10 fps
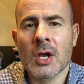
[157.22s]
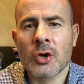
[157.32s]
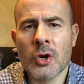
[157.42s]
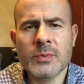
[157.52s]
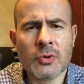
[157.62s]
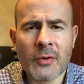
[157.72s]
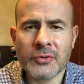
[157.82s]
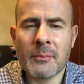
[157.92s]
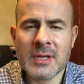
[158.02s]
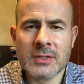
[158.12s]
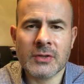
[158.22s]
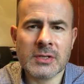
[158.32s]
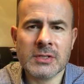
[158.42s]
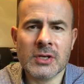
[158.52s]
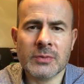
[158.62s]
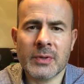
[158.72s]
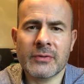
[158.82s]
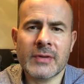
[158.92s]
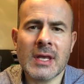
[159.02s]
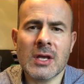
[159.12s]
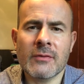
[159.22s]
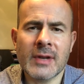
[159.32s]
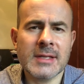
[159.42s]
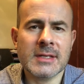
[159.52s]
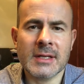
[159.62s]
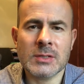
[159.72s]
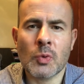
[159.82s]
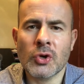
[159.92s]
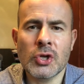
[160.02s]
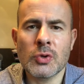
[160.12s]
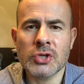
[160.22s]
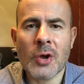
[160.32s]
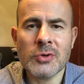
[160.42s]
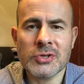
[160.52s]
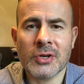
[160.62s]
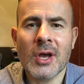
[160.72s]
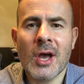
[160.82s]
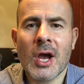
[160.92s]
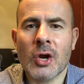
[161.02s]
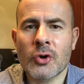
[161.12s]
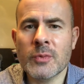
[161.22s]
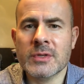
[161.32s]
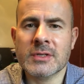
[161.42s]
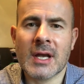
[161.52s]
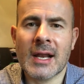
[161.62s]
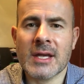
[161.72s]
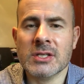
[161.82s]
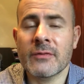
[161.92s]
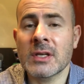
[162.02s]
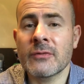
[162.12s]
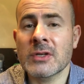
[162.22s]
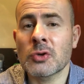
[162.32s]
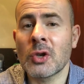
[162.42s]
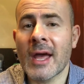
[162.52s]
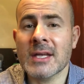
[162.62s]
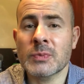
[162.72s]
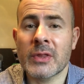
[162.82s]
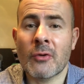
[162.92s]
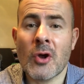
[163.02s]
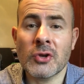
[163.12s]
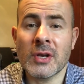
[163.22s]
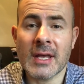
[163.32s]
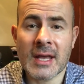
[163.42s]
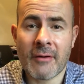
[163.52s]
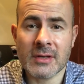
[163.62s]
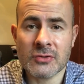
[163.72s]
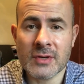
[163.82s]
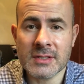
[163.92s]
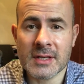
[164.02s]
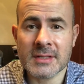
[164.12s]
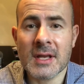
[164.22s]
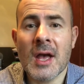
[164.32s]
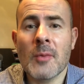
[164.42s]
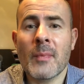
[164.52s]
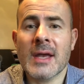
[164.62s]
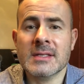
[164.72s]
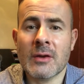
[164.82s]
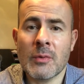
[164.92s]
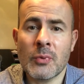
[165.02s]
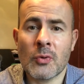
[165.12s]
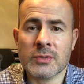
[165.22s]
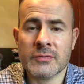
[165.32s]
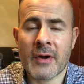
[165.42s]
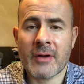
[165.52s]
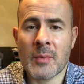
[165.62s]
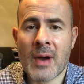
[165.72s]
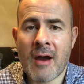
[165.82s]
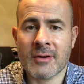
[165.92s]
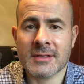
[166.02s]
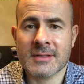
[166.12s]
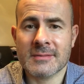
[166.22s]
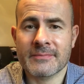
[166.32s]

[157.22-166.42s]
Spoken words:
Groups are often misunderstood, but thinking of LinkedIn as one huge ocean and groups as a collection of individual lakes with their own unique characteristics makes their importance very apparent.